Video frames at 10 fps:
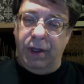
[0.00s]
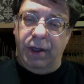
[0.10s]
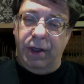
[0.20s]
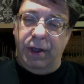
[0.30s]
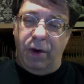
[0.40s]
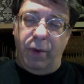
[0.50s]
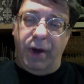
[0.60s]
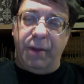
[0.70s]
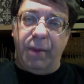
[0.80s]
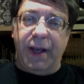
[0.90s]
uh,
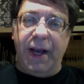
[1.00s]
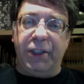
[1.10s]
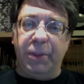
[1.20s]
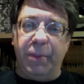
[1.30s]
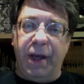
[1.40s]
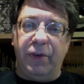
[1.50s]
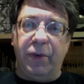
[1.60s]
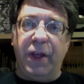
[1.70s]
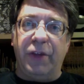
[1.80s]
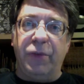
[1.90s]
already in my gadget bag,
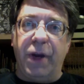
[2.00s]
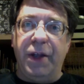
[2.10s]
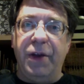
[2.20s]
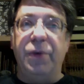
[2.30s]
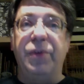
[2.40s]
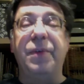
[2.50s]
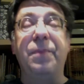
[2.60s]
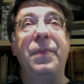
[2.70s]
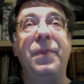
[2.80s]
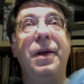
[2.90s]
so that's what I used.
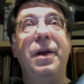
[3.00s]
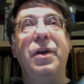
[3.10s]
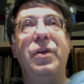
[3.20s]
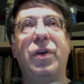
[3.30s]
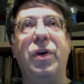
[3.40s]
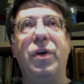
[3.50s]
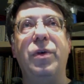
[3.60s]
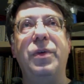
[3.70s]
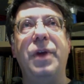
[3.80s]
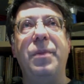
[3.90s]

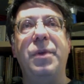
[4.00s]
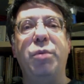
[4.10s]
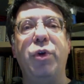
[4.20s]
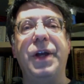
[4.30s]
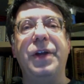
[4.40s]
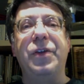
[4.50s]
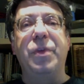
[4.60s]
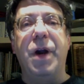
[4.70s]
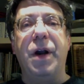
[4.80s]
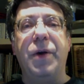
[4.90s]
So I'm deploying it
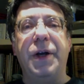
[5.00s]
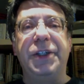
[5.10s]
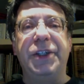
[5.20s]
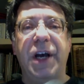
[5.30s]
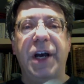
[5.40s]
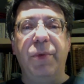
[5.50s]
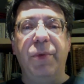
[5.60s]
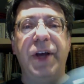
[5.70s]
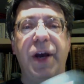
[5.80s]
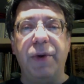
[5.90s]
tomorrow on a job. We'll
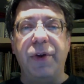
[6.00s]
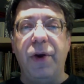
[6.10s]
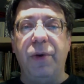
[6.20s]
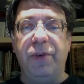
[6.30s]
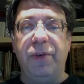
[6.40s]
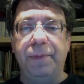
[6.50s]
see how it goes.